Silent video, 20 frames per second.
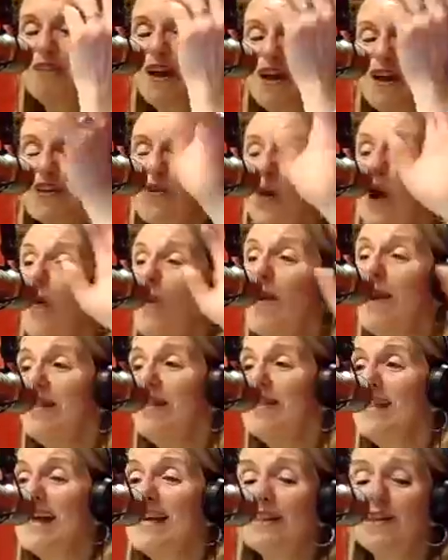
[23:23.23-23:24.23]
So I want to
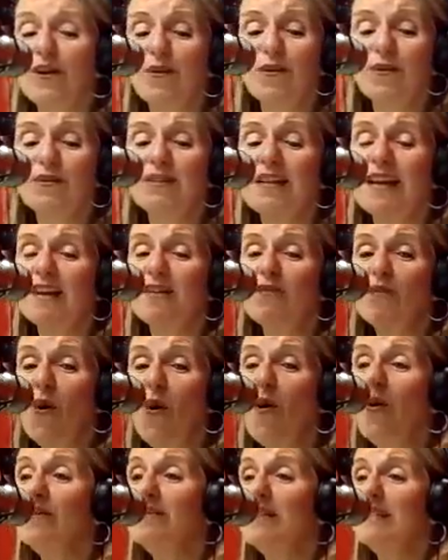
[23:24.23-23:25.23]
thank those that have
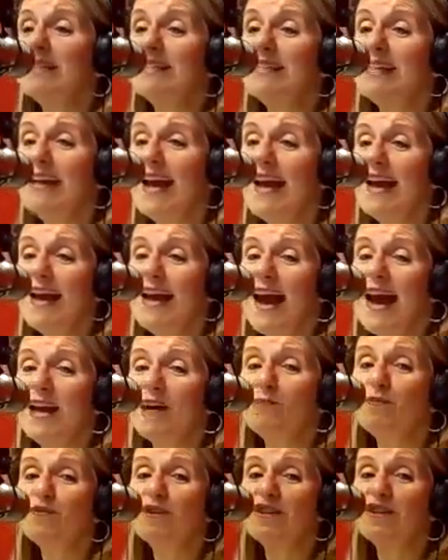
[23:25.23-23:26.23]
called in today. I
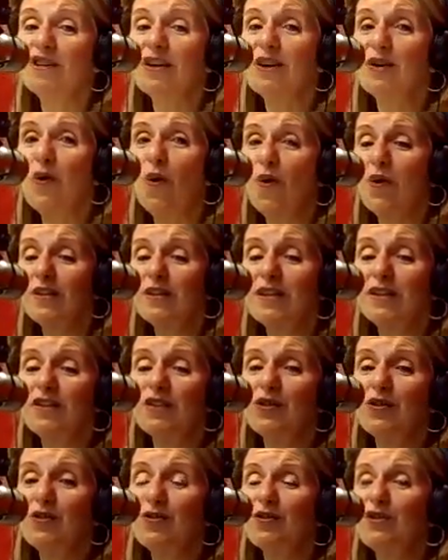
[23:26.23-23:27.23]
appreciate you calling
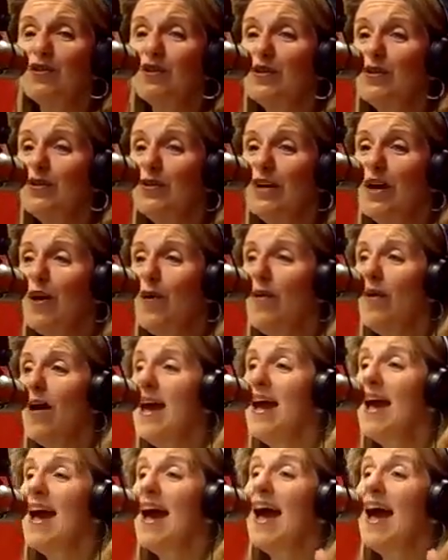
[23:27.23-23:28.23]
into the studio.
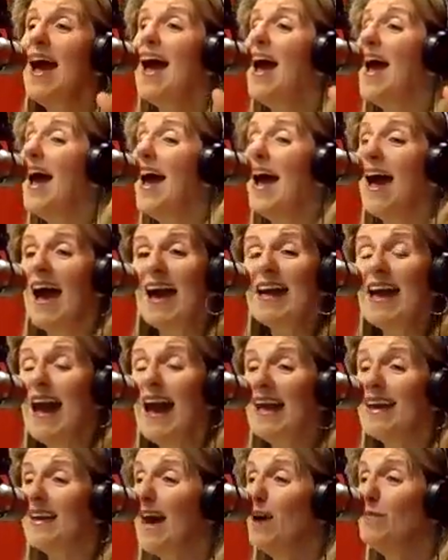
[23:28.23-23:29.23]

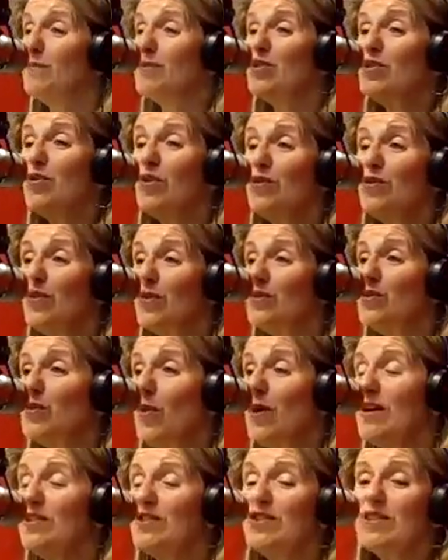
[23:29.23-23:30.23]
Again, I'm sure those
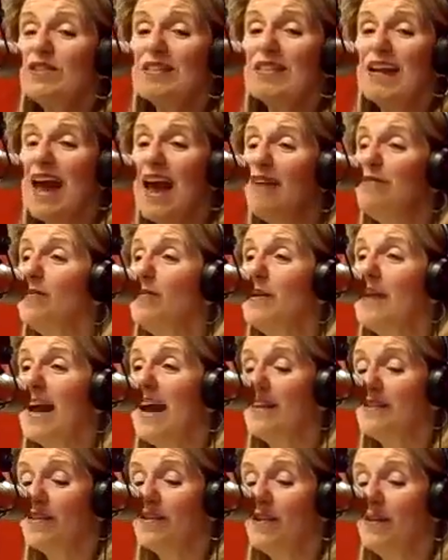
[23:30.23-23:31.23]
questions everybody
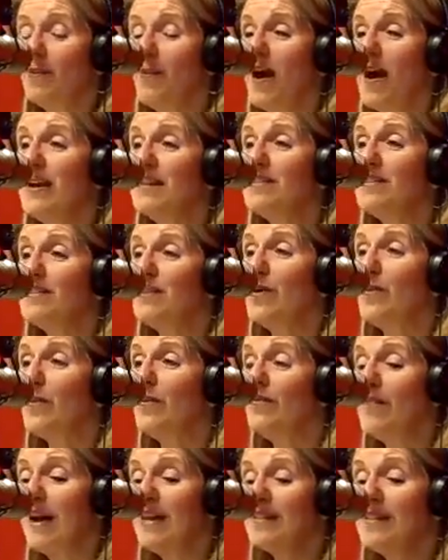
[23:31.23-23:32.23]
has in their mind. So
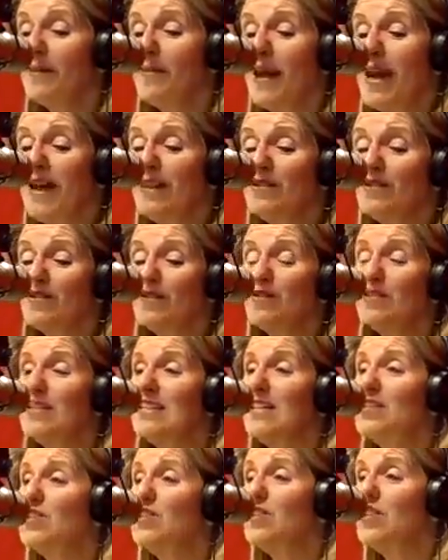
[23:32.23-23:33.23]
we've got some answers.
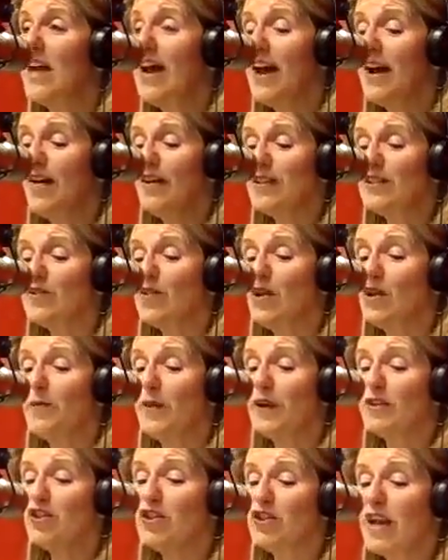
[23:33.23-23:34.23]
Let's share. It's all
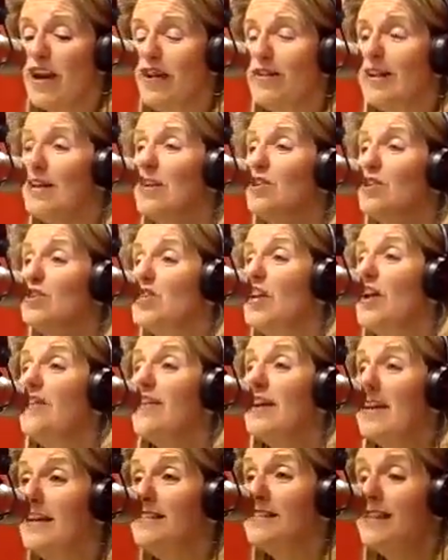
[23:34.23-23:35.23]
about sharing, because
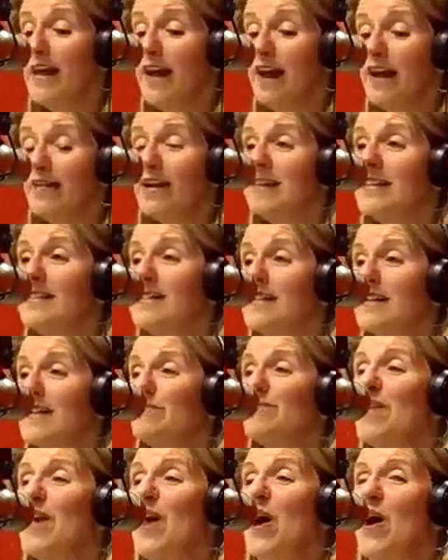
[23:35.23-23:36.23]
sharing is caring, isn't it?
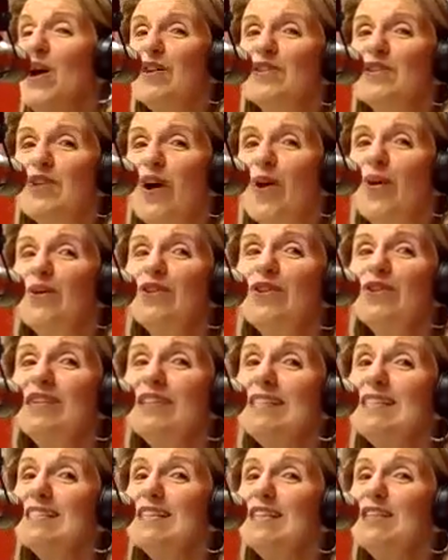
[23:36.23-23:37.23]
So you're
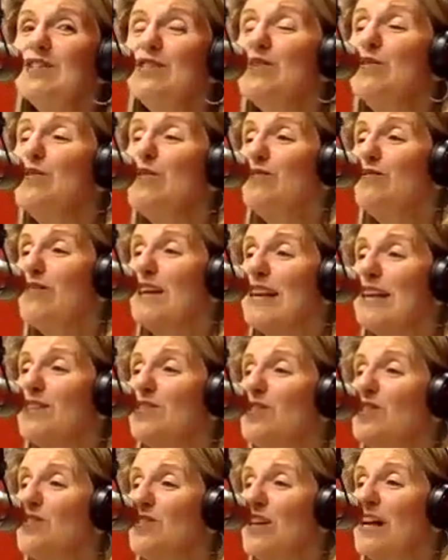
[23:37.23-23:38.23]
listening to The
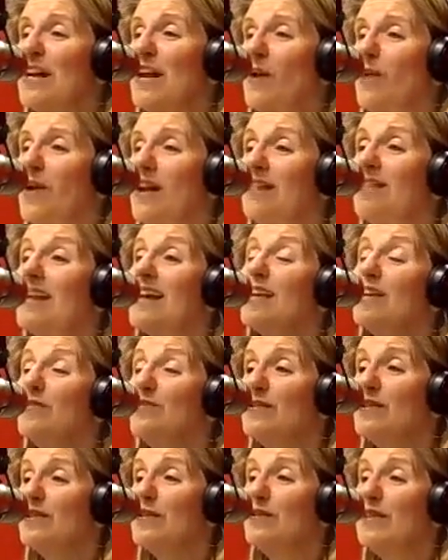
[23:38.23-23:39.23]
Financial Chick, and I want to thank you
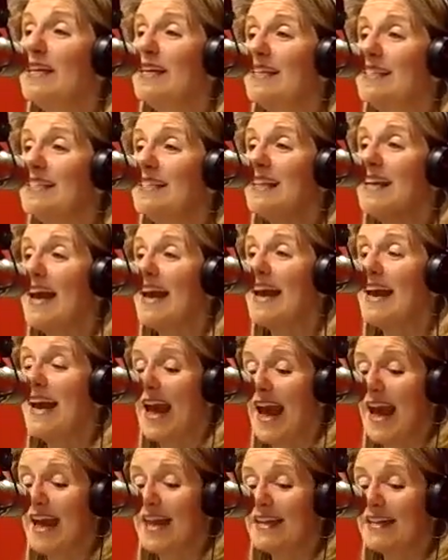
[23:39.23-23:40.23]
for tuning in today.
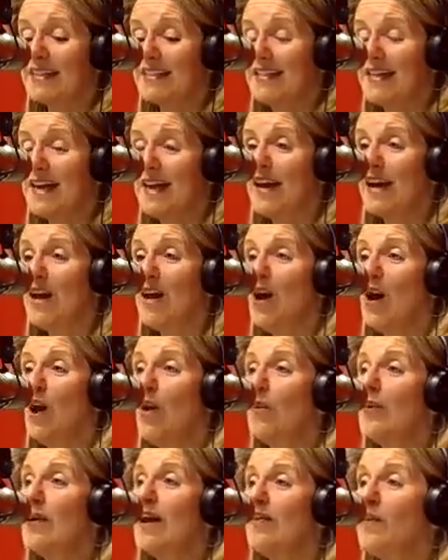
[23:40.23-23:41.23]
And
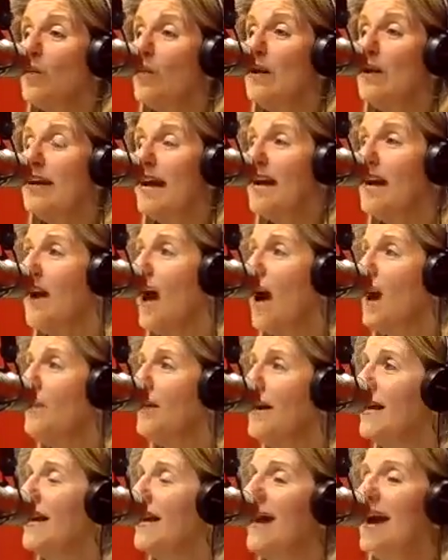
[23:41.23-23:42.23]
we got the weekend
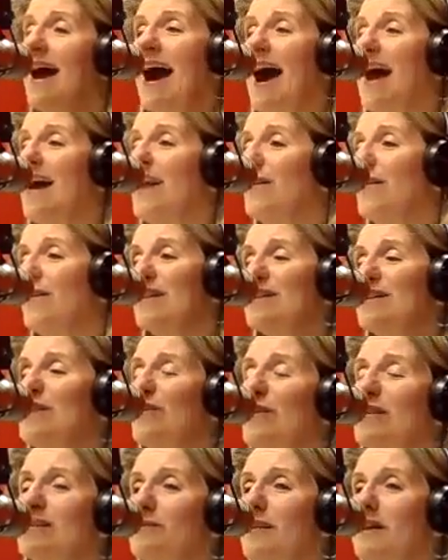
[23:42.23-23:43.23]
coming. I don't know. They
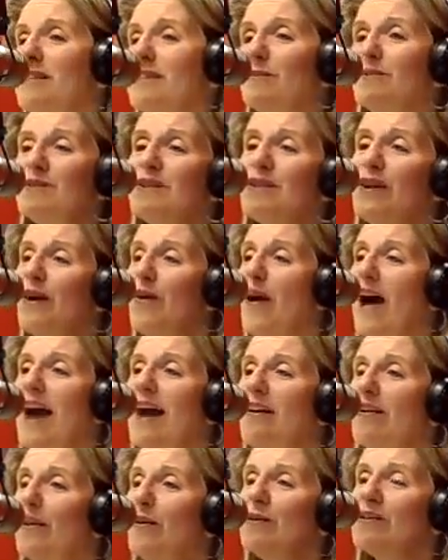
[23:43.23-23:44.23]
talked about some snow.
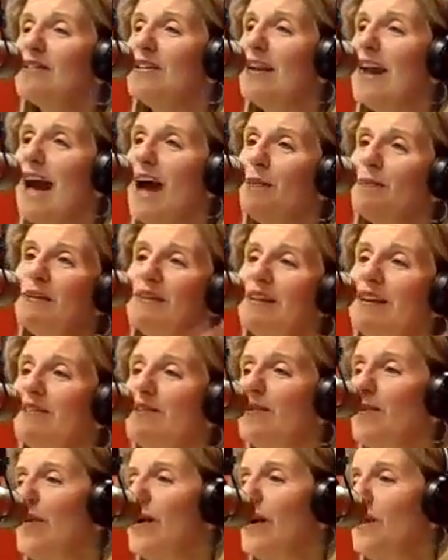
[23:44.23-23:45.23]
I don't know what's going to happen. They
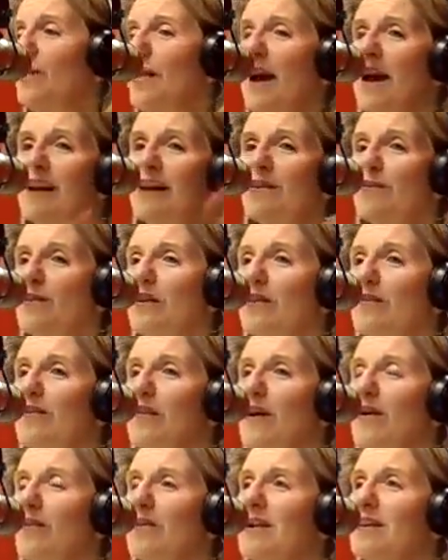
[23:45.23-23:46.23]
talk about it. We don't
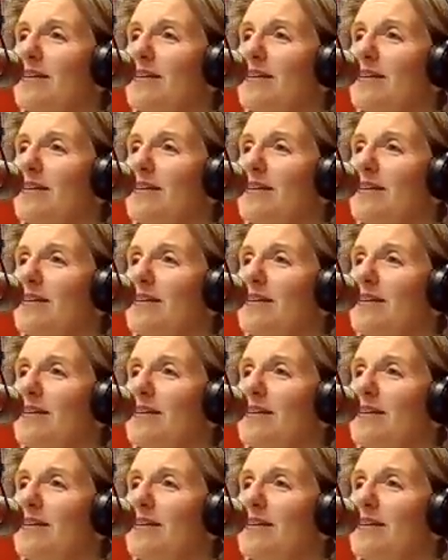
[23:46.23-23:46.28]
know.